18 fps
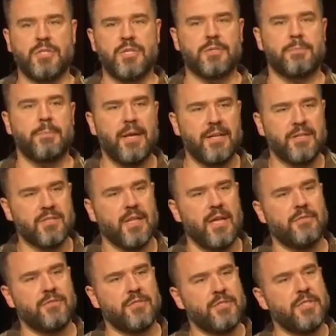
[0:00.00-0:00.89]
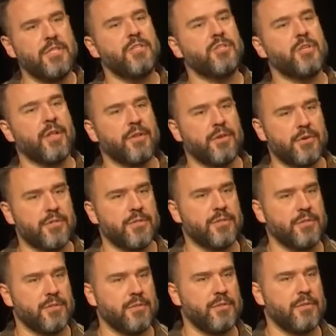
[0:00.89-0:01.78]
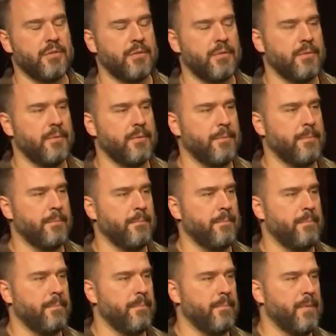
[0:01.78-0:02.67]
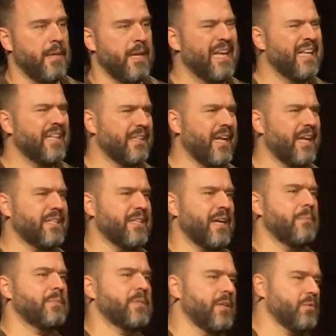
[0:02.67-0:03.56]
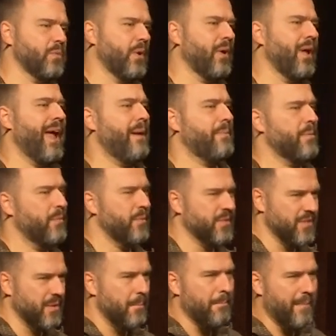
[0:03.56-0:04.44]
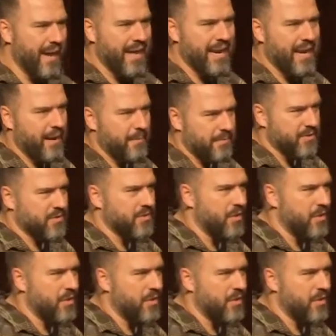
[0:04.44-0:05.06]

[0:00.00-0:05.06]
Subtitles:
this man's life to teach others. A lot of times that's what will happen when something bad happens